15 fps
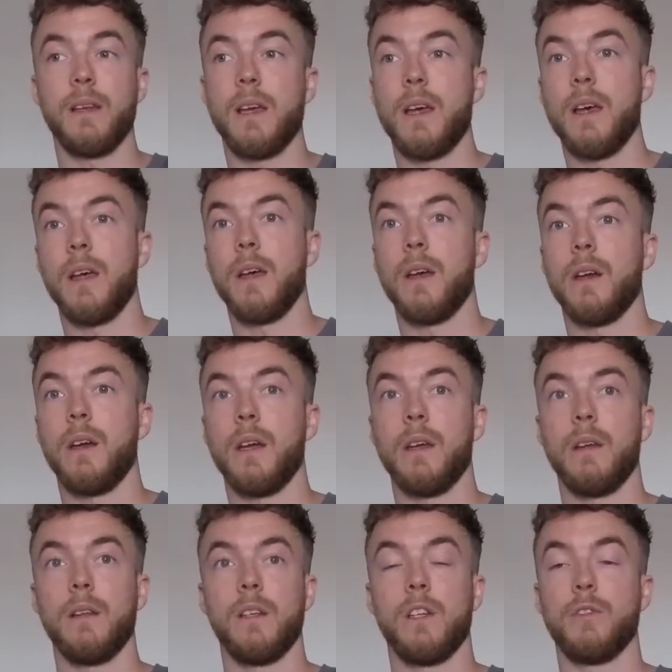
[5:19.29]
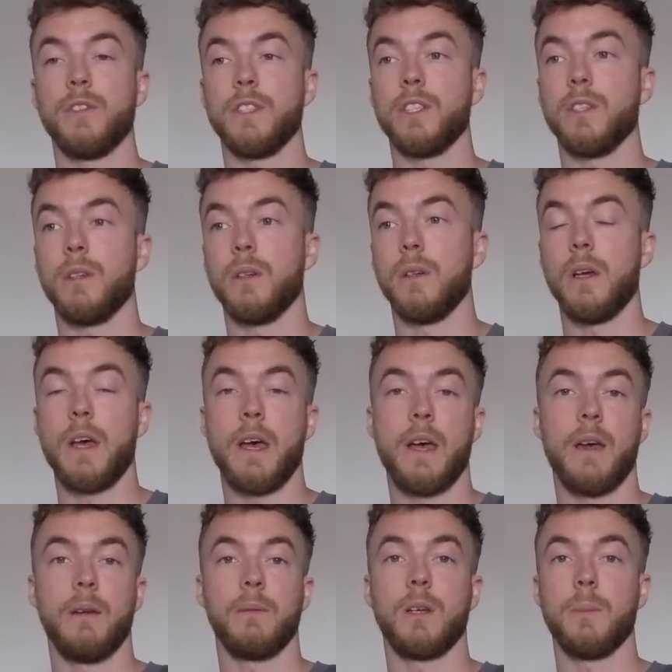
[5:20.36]
an office unit,
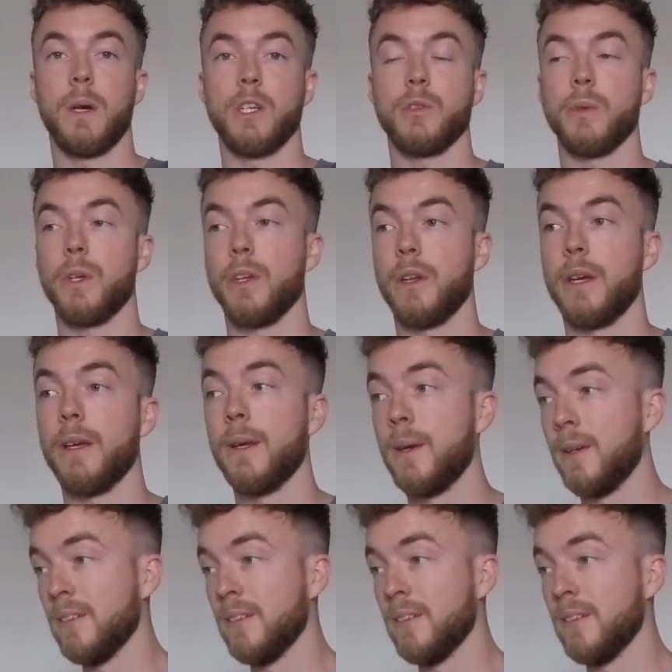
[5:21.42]
commercial unit,